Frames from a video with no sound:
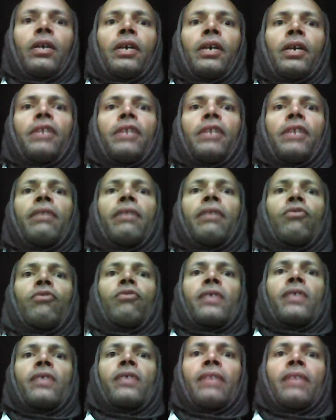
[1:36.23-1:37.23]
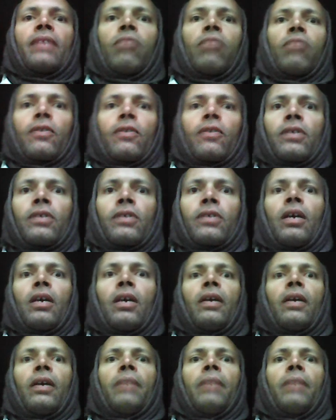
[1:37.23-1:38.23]
Here we have two examples.
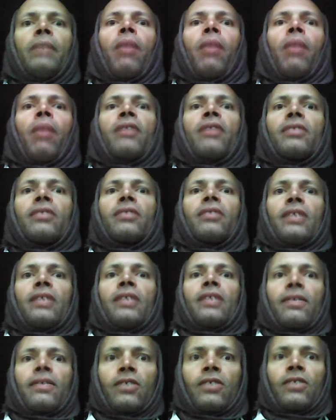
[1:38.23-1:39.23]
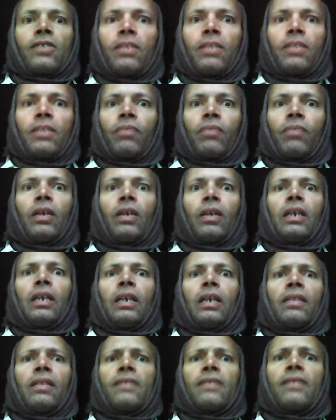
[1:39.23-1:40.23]
He passed the test.
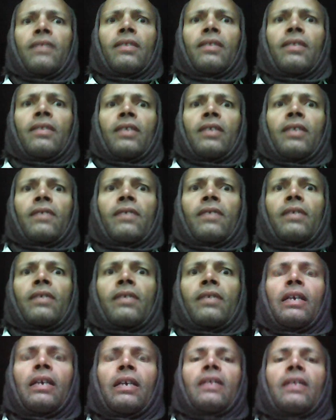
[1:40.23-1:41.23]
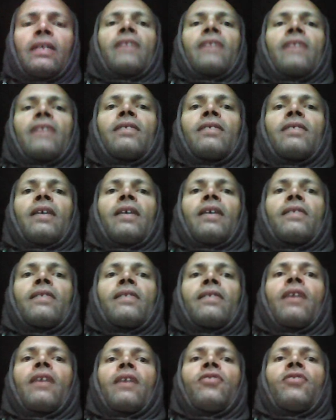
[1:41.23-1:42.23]
In this sentence, test is
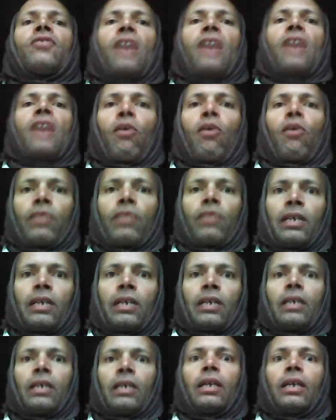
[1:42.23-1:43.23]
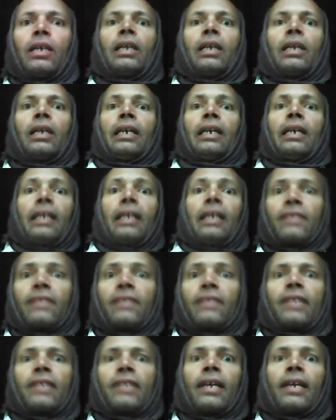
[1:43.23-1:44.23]
a noun. In the
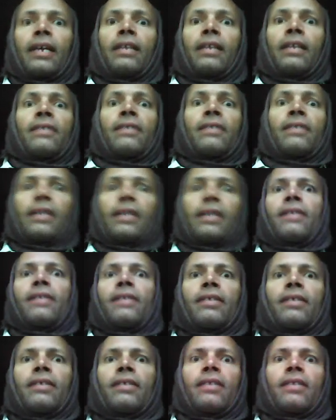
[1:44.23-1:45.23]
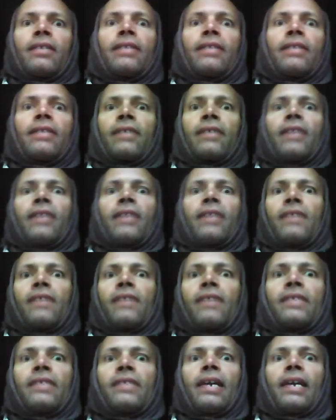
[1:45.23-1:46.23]
second sentence that
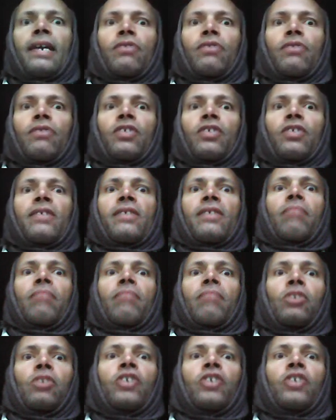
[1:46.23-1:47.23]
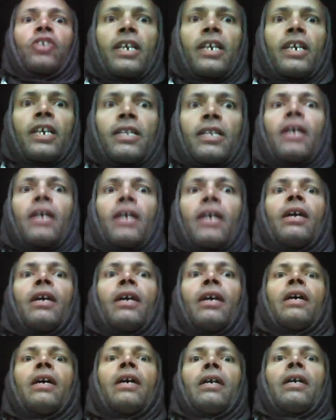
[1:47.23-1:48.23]
says he had to test the machine,
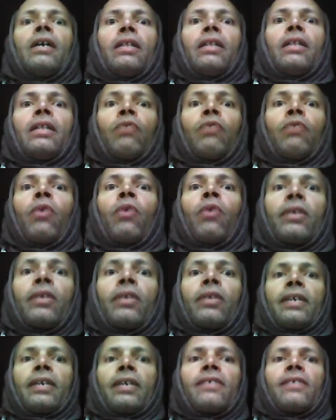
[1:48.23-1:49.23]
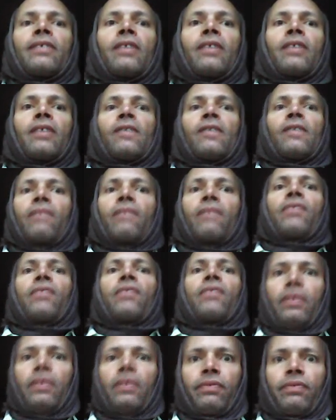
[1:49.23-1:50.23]
the word test is a
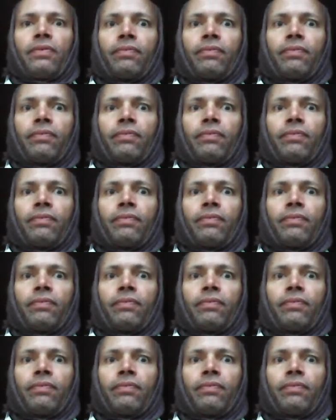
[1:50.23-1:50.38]
verb.